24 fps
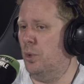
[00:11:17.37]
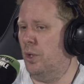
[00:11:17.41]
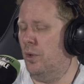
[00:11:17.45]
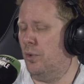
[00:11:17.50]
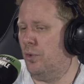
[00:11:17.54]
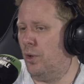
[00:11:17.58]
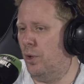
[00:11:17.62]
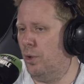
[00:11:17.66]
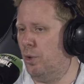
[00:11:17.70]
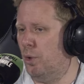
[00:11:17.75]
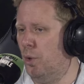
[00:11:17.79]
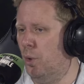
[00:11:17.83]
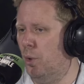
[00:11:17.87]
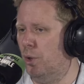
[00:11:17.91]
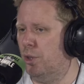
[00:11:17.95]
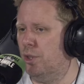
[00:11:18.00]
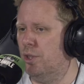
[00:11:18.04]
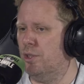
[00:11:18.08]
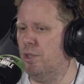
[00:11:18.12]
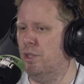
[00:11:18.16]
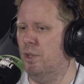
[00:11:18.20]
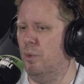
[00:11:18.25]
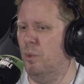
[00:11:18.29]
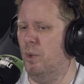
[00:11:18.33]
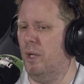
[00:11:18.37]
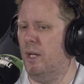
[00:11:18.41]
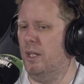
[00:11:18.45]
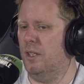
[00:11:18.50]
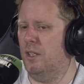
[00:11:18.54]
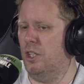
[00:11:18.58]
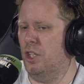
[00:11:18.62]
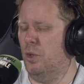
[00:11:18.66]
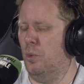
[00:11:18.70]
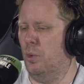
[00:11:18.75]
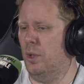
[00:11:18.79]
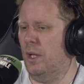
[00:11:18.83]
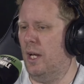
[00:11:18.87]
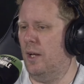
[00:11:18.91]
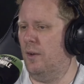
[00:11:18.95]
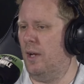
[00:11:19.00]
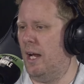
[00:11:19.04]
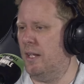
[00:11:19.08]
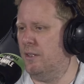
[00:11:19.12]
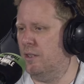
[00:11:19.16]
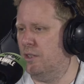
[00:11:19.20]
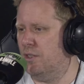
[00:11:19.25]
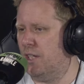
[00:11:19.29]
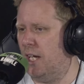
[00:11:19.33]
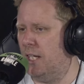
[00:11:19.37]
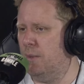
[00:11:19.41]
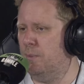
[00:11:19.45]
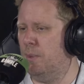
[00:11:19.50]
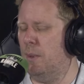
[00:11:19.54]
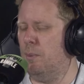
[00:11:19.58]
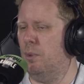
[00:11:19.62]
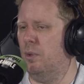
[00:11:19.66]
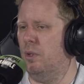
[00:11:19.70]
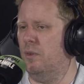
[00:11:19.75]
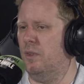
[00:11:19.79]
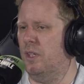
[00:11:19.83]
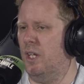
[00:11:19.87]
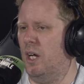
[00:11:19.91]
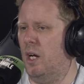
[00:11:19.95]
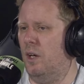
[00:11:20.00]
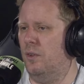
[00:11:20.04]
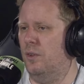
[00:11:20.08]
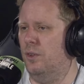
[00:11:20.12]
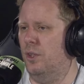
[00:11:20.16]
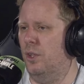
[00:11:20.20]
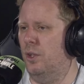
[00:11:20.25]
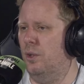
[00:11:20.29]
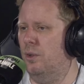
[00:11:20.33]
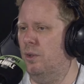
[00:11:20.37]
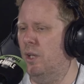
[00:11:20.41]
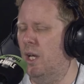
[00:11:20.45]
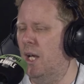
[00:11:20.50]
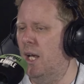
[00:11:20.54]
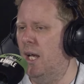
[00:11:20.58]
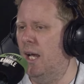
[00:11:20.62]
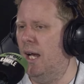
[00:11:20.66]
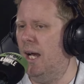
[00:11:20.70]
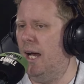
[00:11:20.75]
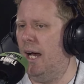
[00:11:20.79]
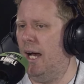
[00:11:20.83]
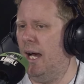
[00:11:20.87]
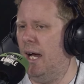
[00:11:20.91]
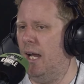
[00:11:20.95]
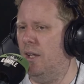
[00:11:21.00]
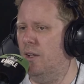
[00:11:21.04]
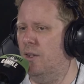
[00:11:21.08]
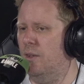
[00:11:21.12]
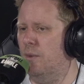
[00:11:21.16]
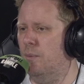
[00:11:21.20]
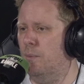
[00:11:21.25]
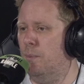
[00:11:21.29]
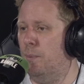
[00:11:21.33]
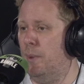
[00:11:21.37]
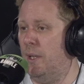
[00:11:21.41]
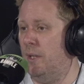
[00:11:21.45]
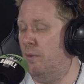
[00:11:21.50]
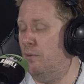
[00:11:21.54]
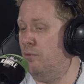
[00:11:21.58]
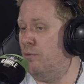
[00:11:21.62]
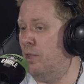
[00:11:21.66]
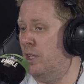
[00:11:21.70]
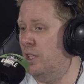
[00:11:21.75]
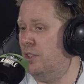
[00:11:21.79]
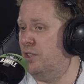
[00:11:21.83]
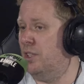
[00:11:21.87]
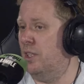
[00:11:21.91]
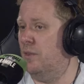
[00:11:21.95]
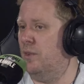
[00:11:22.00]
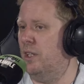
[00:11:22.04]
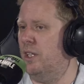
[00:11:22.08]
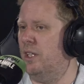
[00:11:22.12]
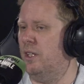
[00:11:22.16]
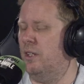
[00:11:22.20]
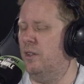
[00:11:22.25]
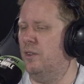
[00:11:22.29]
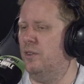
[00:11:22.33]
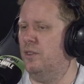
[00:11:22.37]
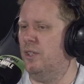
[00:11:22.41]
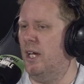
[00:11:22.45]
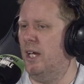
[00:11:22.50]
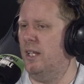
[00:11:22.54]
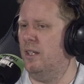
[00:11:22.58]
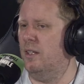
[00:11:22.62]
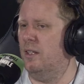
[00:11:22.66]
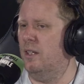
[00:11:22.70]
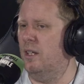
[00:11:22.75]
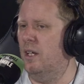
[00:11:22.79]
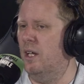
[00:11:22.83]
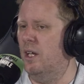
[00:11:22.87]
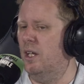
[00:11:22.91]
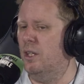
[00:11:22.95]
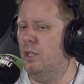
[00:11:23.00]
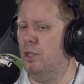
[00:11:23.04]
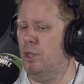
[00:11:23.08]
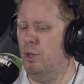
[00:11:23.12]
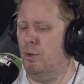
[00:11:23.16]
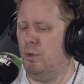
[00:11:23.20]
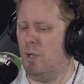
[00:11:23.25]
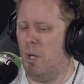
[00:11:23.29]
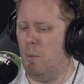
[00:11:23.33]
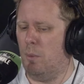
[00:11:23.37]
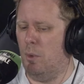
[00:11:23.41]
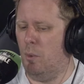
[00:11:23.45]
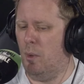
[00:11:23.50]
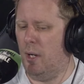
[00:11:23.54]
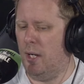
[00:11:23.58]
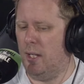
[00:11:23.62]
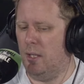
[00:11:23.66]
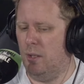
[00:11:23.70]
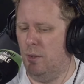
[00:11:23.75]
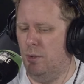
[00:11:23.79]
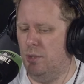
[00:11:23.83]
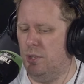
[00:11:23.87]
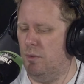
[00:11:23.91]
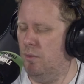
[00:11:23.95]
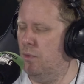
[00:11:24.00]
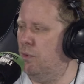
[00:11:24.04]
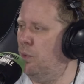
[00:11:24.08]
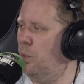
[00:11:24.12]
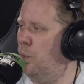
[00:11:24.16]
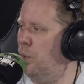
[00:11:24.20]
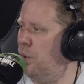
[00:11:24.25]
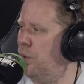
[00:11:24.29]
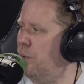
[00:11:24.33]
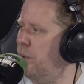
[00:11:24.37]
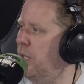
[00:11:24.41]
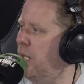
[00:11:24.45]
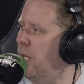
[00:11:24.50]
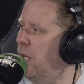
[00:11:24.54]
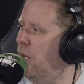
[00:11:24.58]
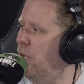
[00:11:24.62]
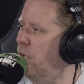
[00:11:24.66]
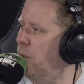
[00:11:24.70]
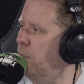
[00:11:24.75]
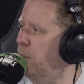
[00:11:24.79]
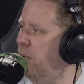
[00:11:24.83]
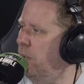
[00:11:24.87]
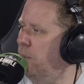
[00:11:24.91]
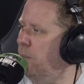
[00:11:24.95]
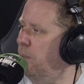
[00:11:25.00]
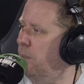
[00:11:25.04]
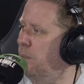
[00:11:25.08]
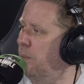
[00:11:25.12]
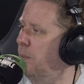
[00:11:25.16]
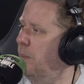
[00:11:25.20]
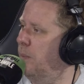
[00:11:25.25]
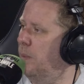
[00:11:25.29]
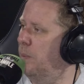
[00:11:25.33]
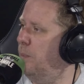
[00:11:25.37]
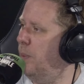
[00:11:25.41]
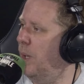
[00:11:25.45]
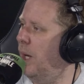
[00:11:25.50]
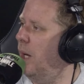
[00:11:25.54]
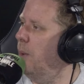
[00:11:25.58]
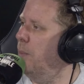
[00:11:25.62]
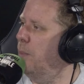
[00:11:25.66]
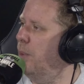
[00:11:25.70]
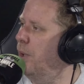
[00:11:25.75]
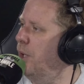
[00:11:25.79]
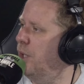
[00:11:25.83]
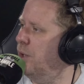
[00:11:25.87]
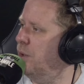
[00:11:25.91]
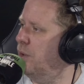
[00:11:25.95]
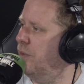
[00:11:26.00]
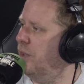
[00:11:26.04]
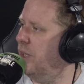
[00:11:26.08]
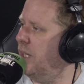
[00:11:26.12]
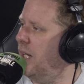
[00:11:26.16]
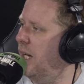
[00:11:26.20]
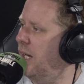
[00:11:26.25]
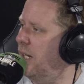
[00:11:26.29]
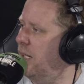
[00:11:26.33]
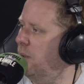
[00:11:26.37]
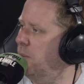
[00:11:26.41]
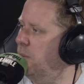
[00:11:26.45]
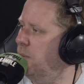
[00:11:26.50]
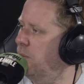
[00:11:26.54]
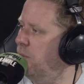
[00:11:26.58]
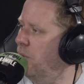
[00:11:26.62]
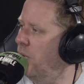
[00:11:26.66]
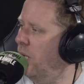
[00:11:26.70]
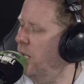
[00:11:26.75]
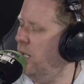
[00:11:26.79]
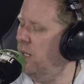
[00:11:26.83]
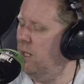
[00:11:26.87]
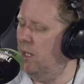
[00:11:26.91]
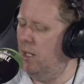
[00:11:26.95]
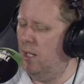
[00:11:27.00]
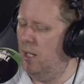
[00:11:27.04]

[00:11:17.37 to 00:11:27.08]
want to throw caution to the wind and you want to entertain people of an afternoon and be relatively content that you come away losing 4 3 at home in a barn burner of a game, mm -hmm. right?